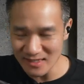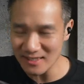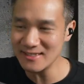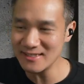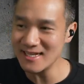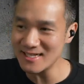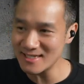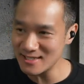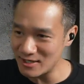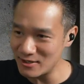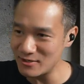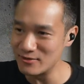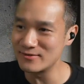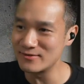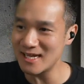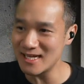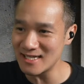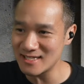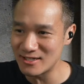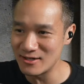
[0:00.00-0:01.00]
That's cool,
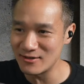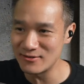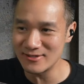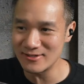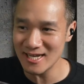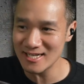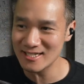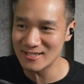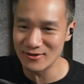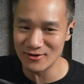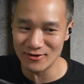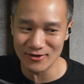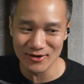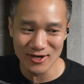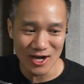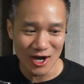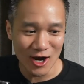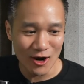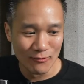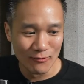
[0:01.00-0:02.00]
that's cool, that's cool.
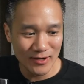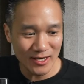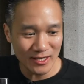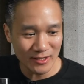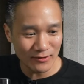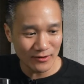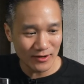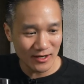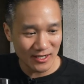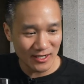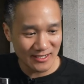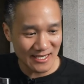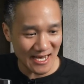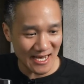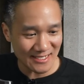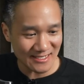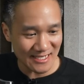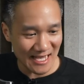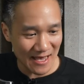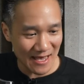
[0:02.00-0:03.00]
We
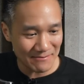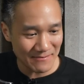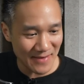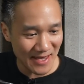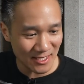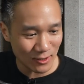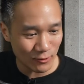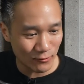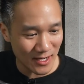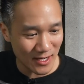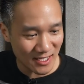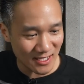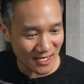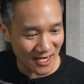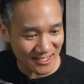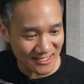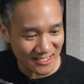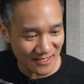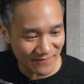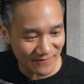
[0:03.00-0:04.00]
Yes, and made quick
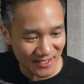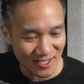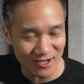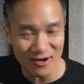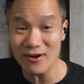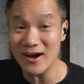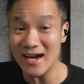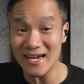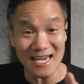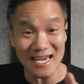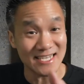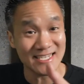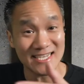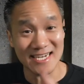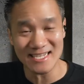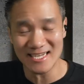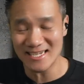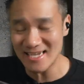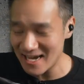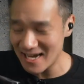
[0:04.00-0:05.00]
content video. Oh, I gotta
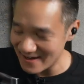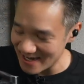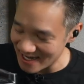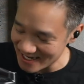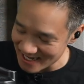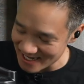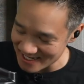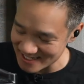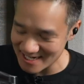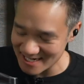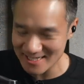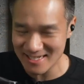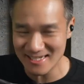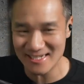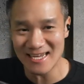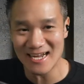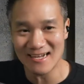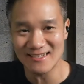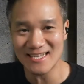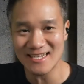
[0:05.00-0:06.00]
check that out. I gotta check
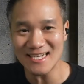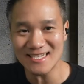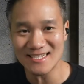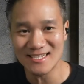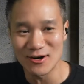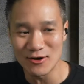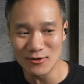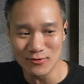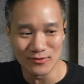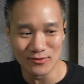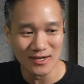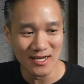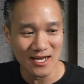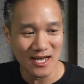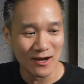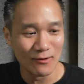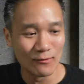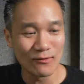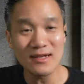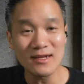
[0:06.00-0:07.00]
that out. That's cool.
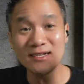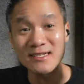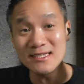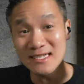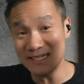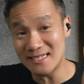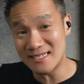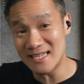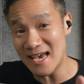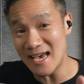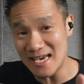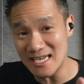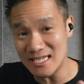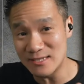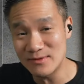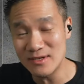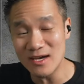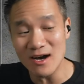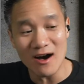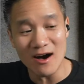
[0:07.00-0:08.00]
One of these days,
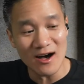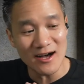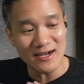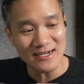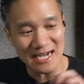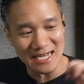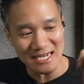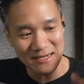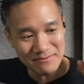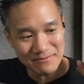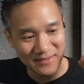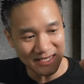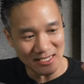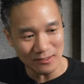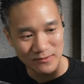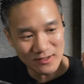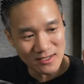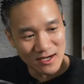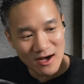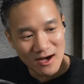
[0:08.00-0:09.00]
we all gotta
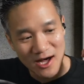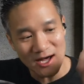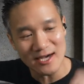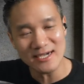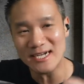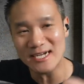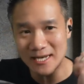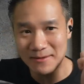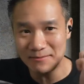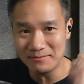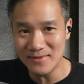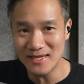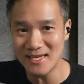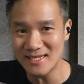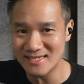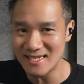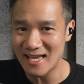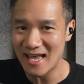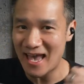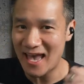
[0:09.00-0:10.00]
meet. We all gotta
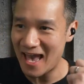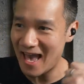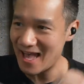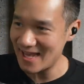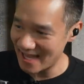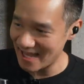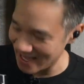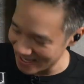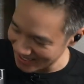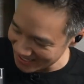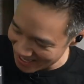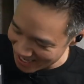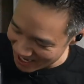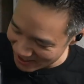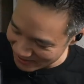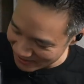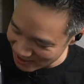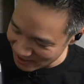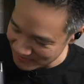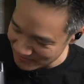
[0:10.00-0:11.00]
meet and hang
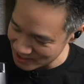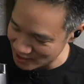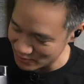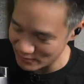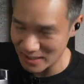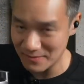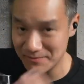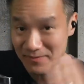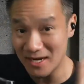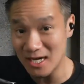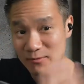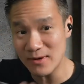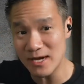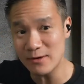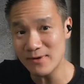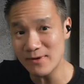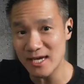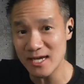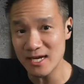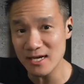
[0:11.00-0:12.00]
out. It'll be sweet. By the way,
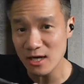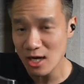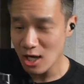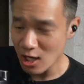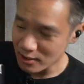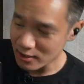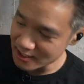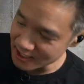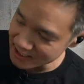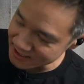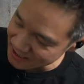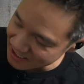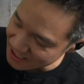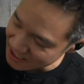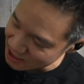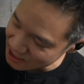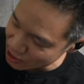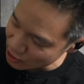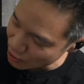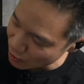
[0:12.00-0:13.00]
right here, this
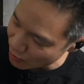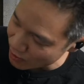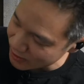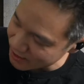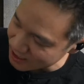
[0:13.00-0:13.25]
is your